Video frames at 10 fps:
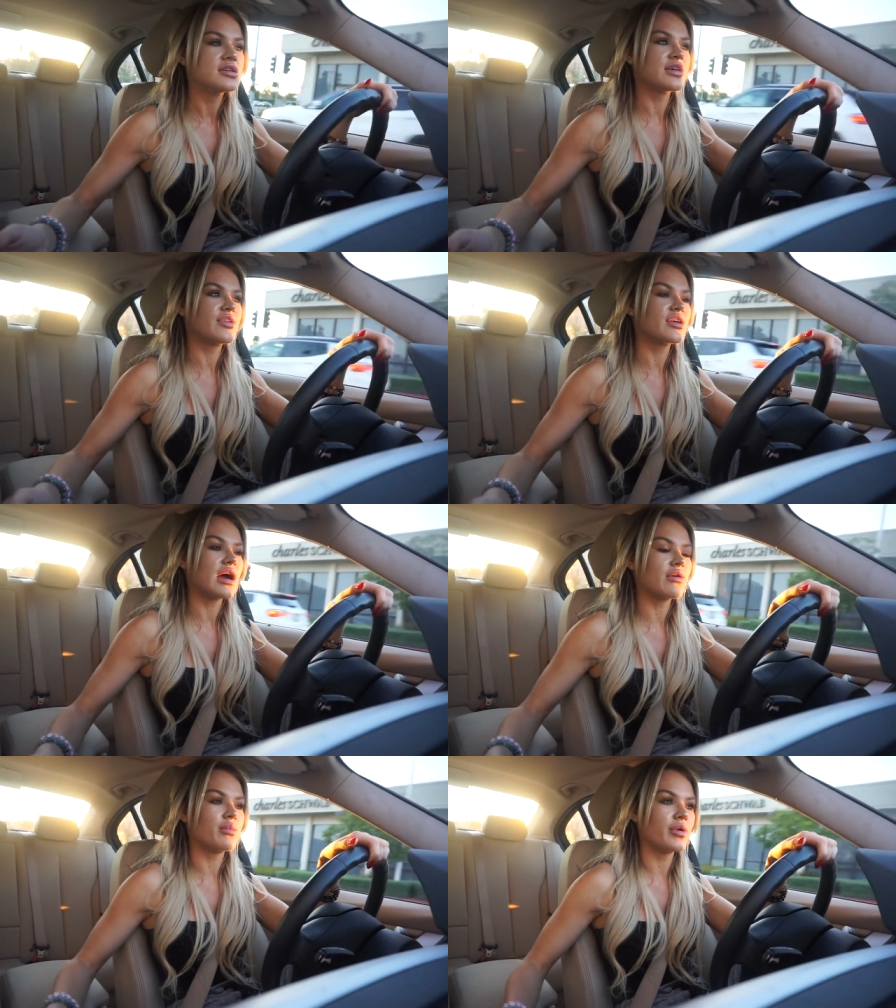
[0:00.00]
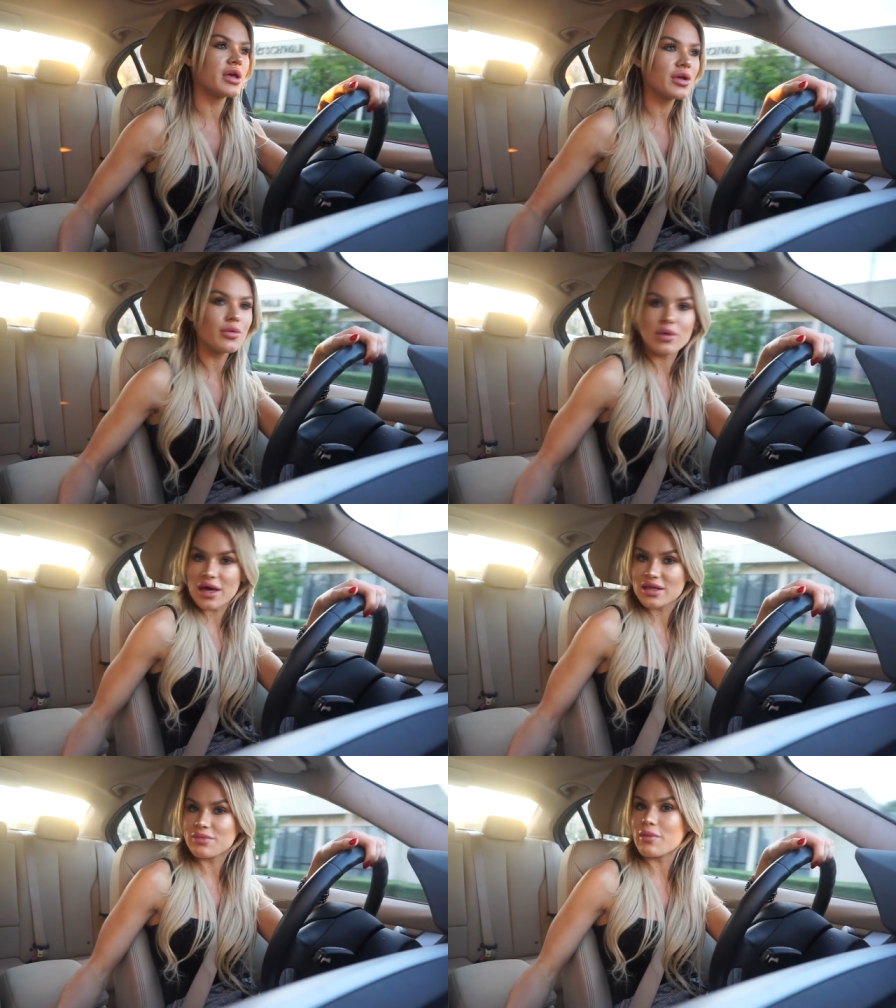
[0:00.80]
So I figured I would bring you
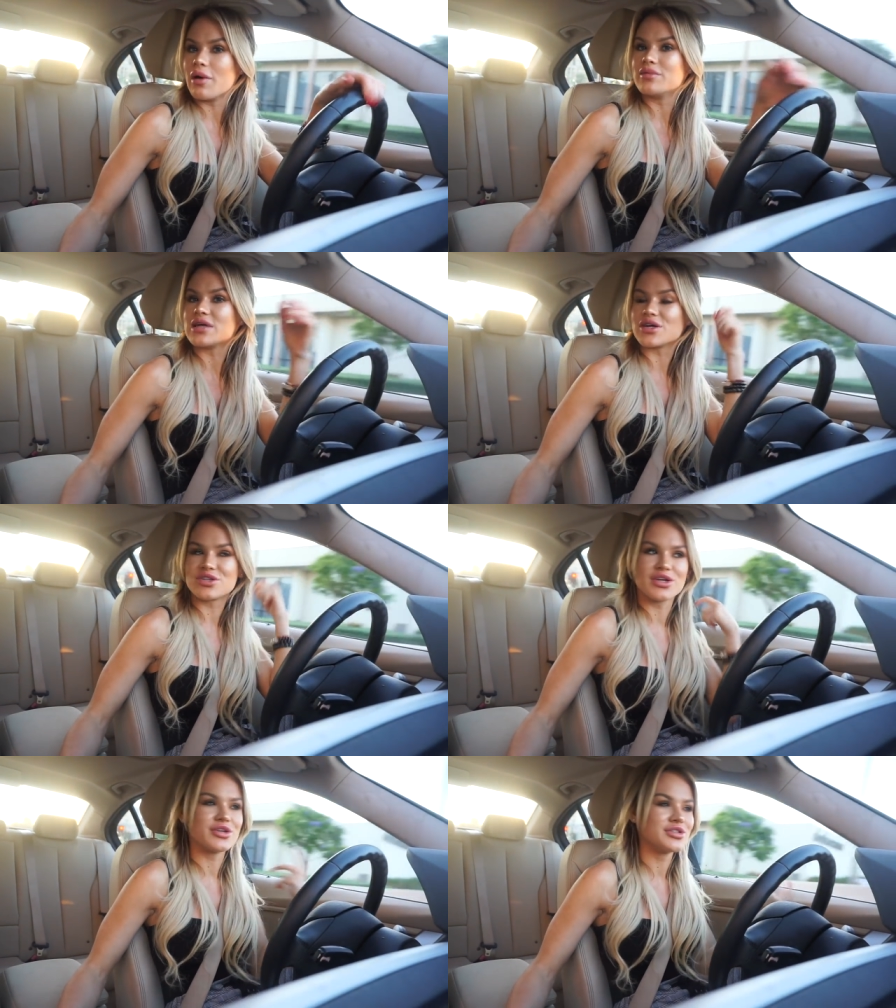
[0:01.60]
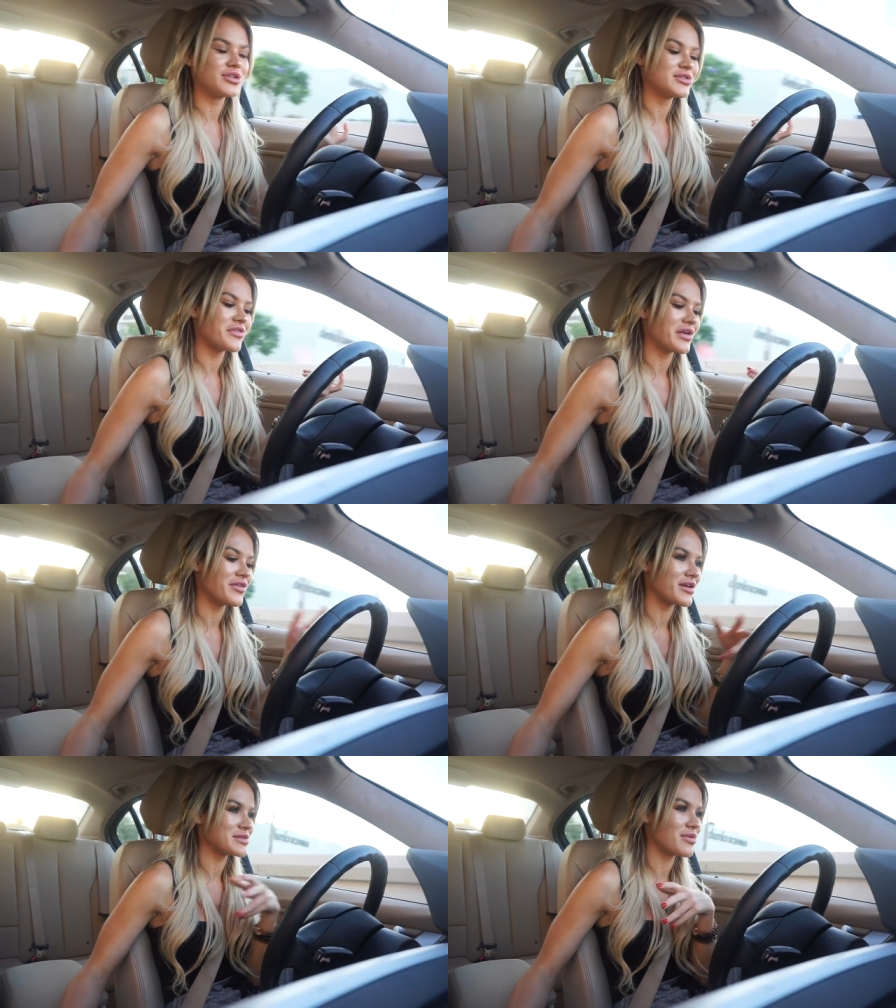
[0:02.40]
with. My mom is actually here too, so if any
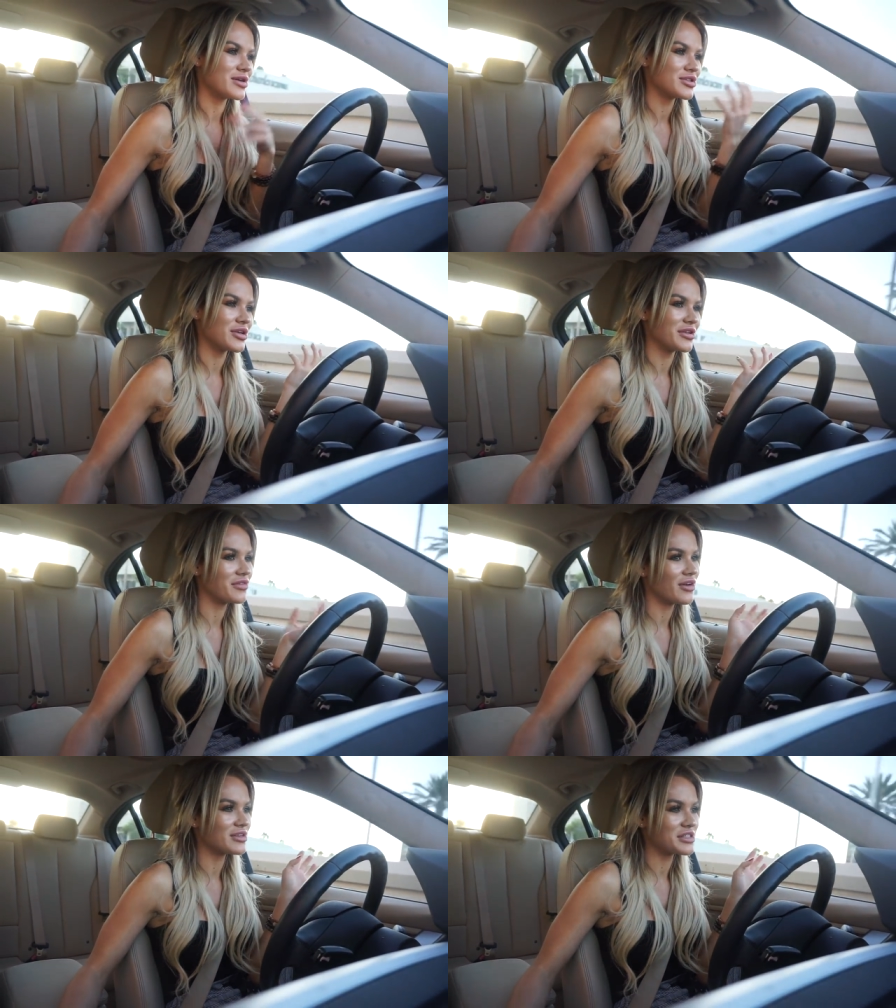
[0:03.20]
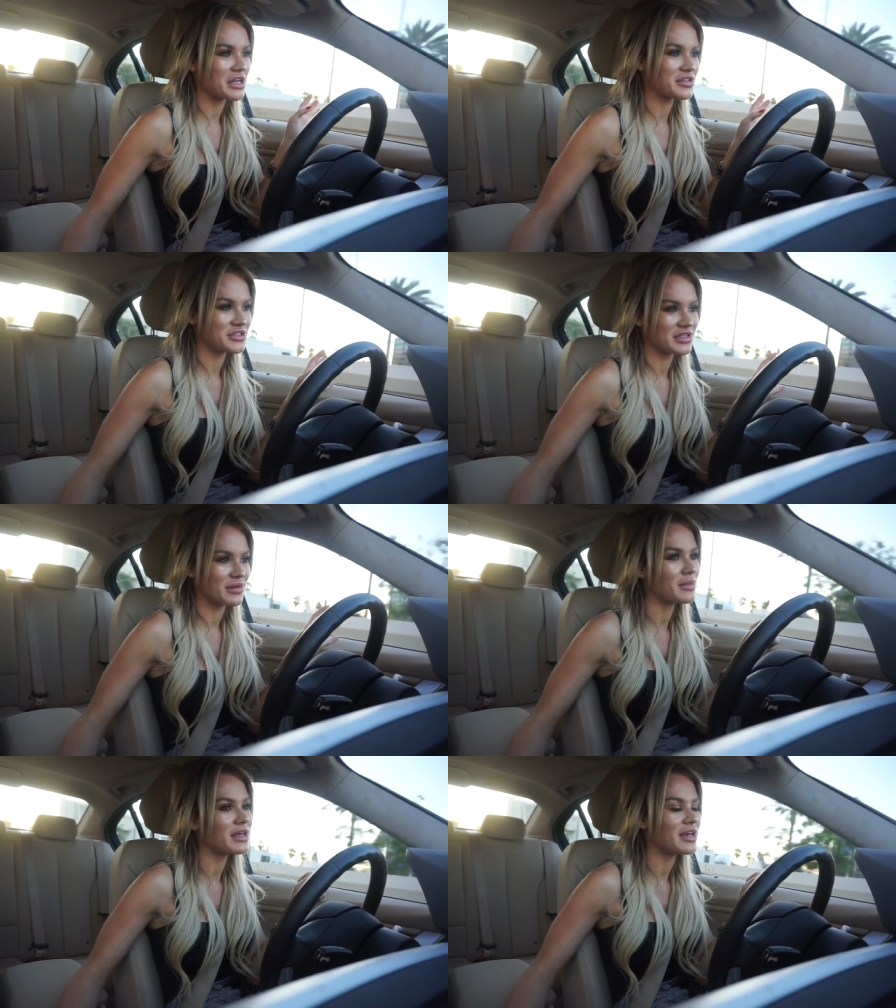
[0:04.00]
of you guys watch her on the vlog channel, she's
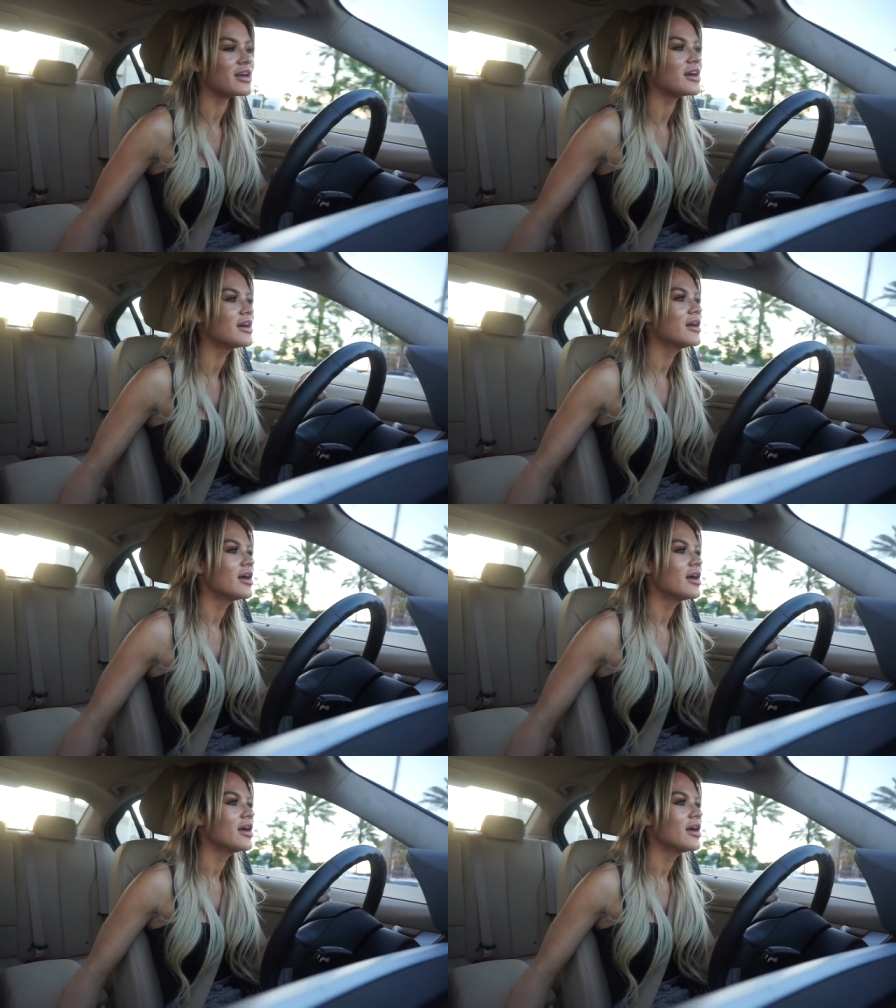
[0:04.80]
gonna be here.